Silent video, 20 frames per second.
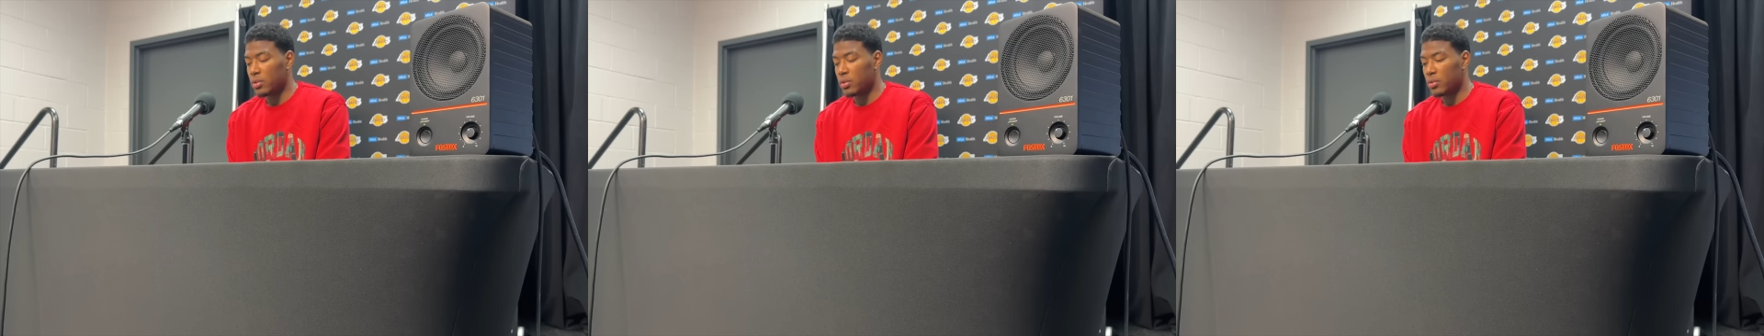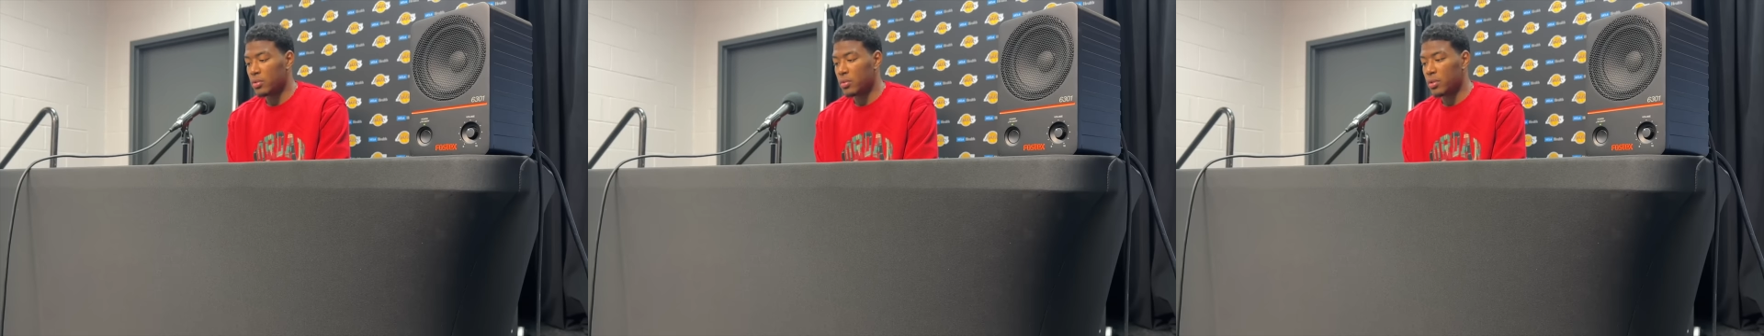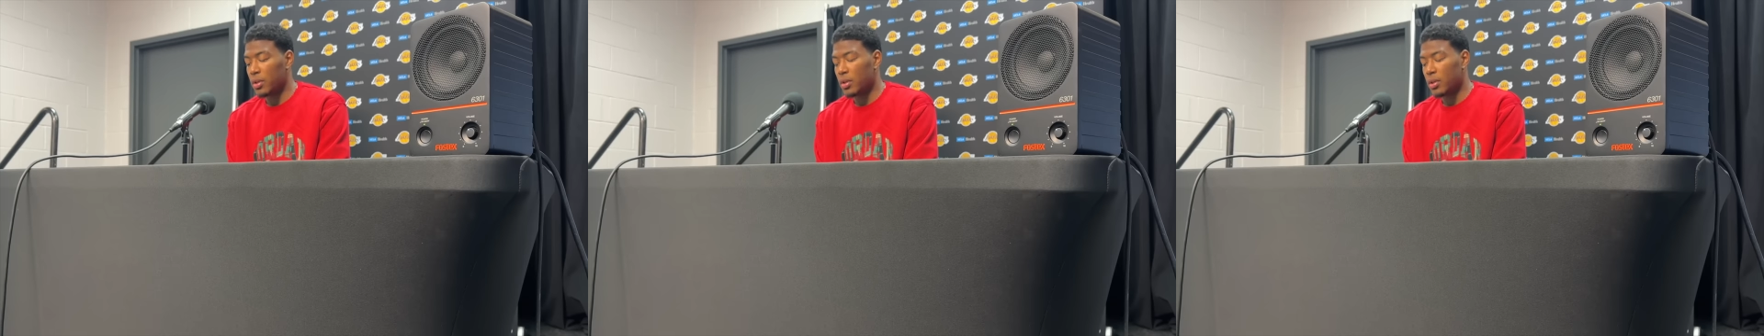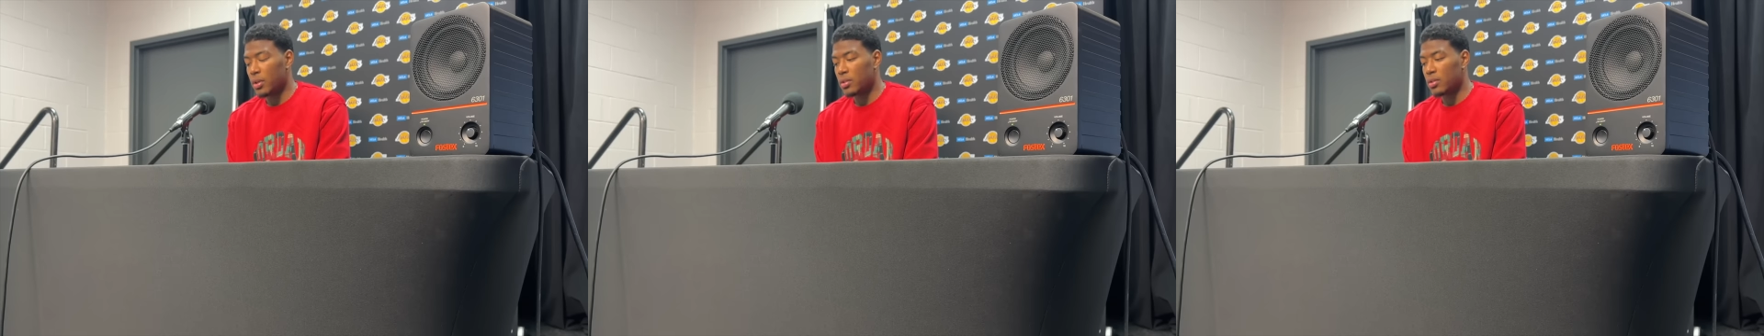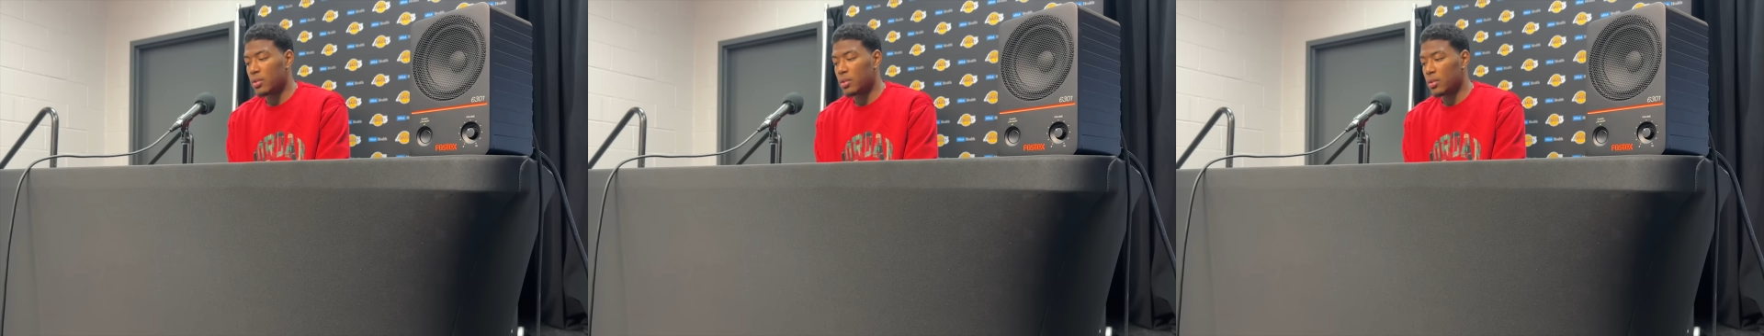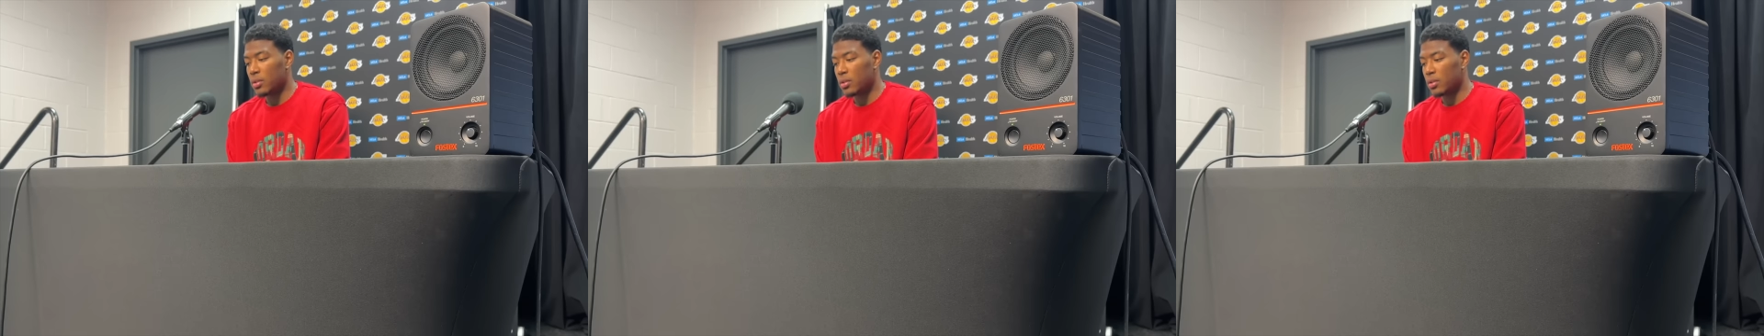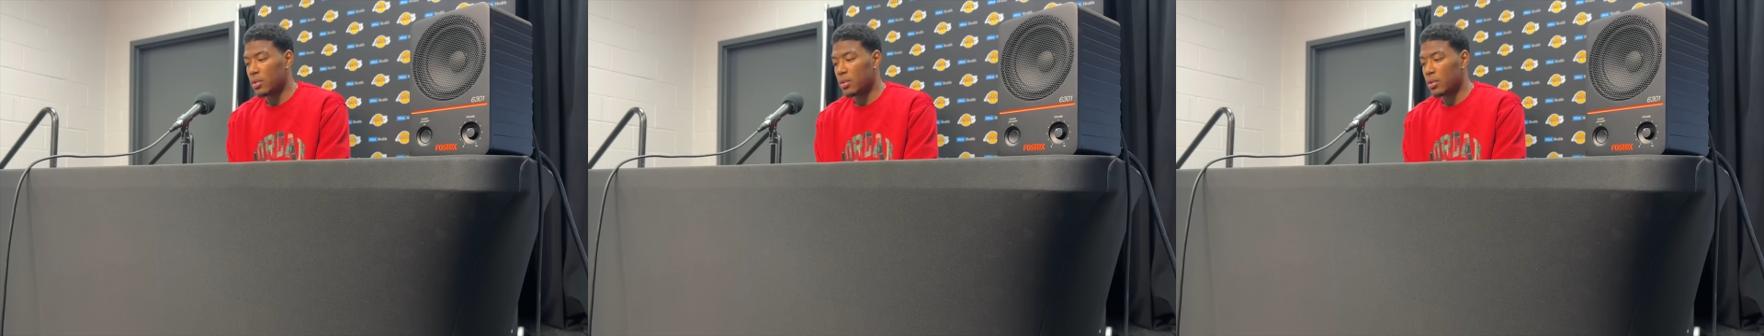So yeah, that's
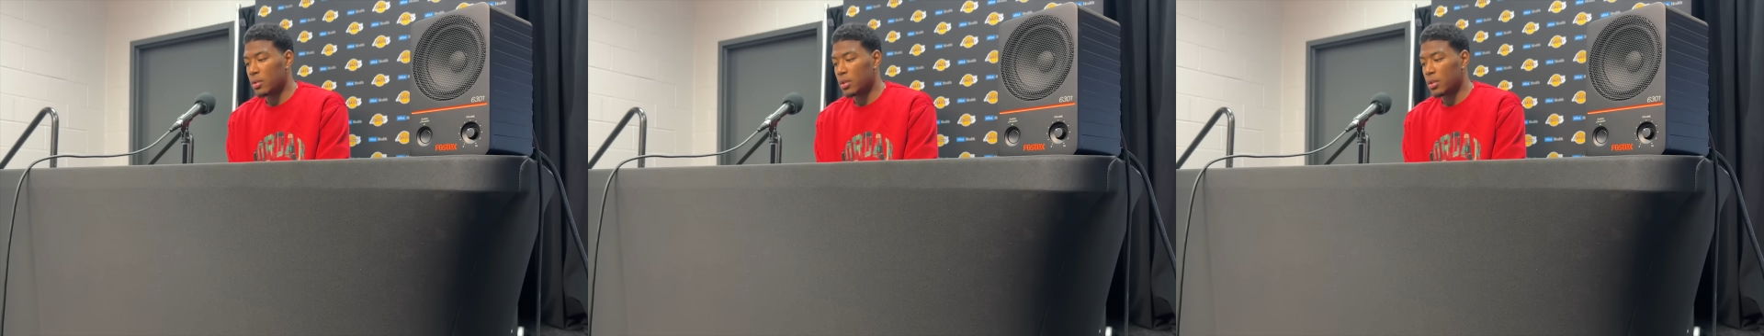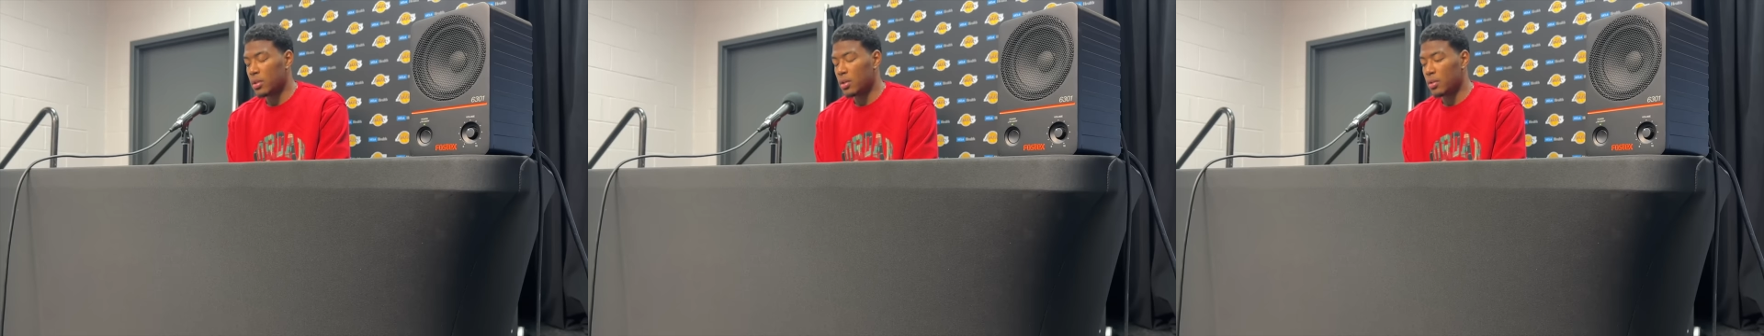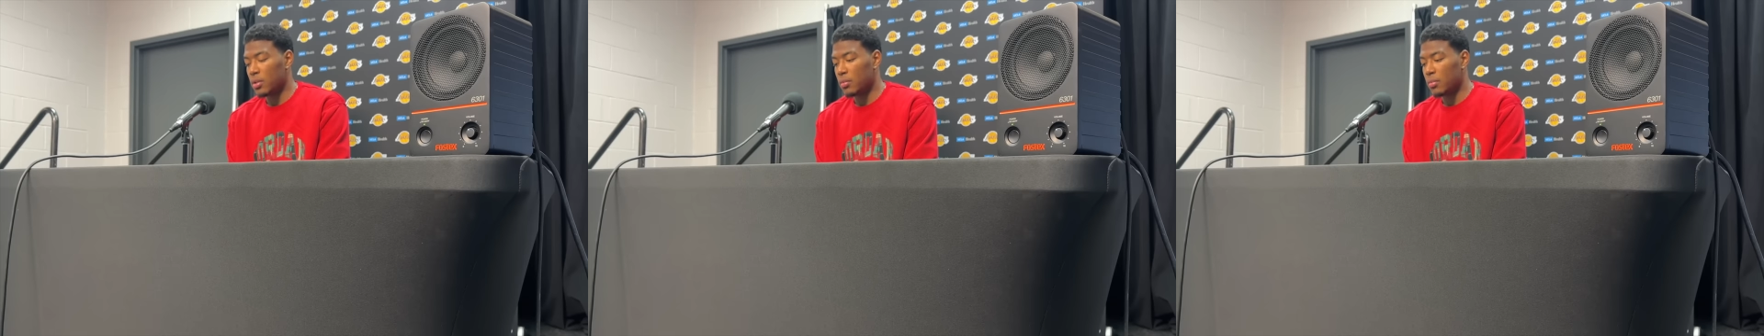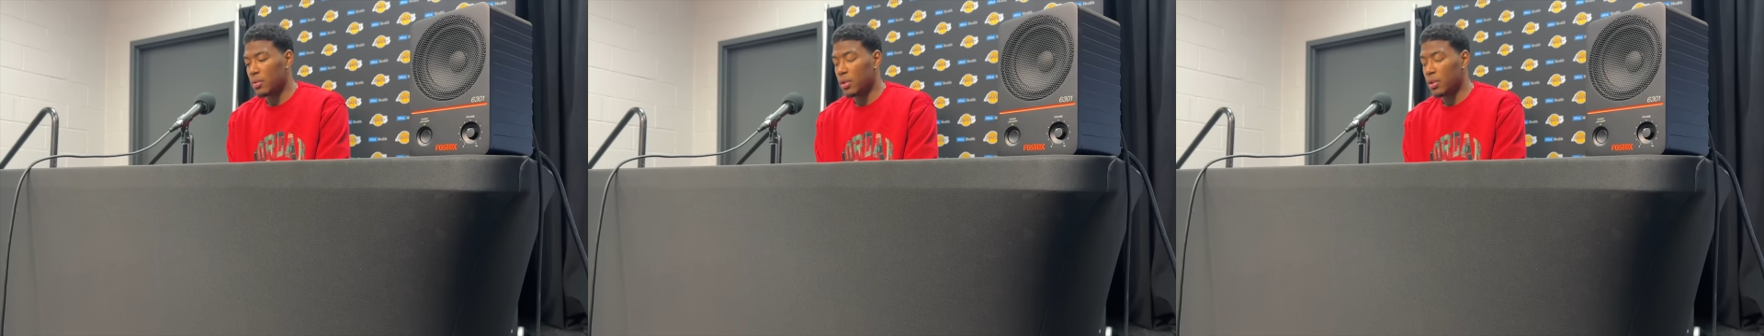a the